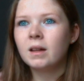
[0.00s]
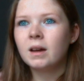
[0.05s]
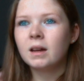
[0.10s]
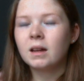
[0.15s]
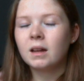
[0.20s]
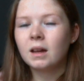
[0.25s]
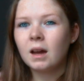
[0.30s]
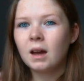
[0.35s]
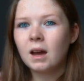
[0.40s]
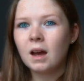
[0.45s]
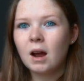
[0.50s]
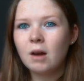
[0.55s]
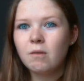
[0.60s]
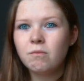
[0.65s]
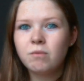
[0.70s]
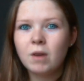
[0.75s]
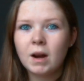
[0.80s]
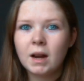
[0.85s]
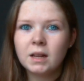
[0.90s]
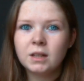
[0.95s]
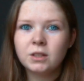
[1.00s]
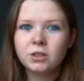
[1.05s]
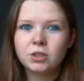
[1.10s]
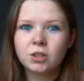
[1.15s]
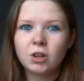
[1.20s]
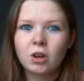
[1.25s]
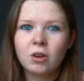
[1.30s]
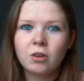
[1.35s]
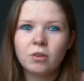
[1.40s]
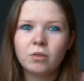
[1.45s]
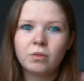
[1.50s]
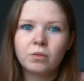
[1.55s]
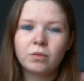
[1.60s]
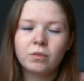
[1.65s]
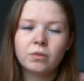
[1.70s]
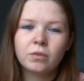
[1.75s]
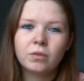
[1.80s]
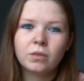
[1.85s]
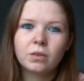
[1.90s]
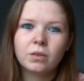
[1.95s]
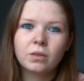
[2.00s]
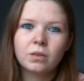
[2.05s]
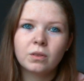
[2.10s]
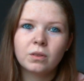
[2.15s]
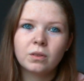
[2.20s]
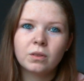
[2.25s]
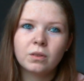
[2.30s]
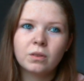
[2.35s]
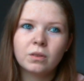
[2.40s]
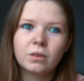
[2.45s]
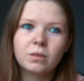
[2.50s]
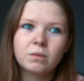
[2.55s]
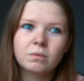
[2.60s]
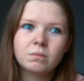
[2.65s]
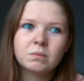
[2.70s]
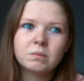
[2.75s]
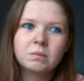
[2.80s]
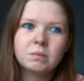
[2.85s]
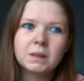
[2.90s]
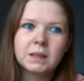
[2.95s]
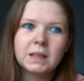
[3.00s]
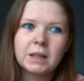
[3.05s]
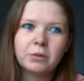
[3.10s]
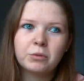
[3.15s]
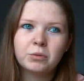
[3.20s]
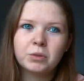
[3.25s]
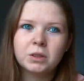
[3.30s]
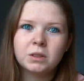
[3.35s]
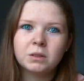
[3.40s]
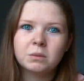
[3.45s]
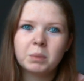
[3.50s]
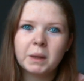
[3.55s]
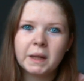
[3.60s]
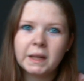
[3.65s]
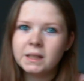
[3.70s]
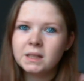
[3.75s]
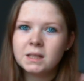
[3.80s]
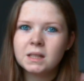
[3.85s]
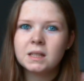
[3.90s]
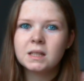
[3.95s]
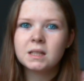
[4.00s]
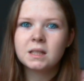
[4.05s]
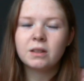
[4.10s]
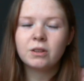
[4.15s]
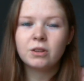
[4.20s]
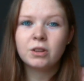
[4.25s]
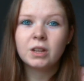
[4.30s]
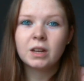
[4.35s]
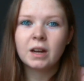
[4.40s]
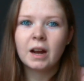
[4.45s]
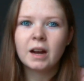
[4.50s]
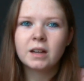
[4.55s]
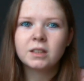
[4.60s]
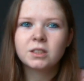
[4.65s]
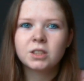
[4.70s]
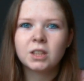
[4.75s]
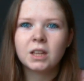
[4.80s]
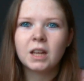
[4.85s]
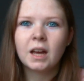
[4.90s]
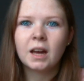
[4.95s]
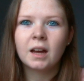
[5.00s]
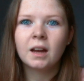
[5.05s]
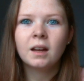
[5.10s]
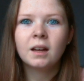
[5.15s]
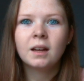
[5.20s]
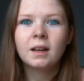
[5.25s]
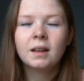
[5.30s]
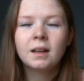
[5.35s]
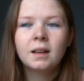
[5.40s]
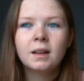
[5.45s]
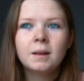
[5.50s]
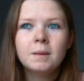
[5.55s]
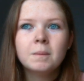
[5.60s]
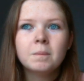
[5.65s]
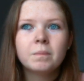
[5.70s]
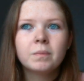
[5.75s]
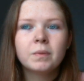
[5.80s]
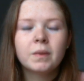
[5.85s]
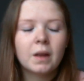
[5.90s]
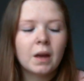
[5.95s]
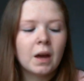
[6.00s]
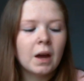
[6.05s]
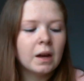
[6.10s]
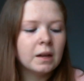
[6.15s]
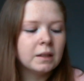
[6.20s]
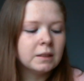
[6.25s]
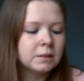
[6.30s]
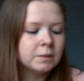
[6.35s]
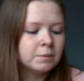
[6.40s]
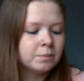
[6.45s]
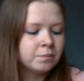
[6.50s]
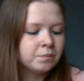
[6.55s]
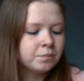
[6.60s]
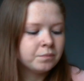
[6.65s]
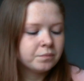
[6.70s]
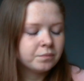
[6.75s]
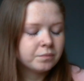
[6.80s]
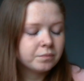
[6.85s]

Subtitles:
like a range of different piercings that you can actually get. And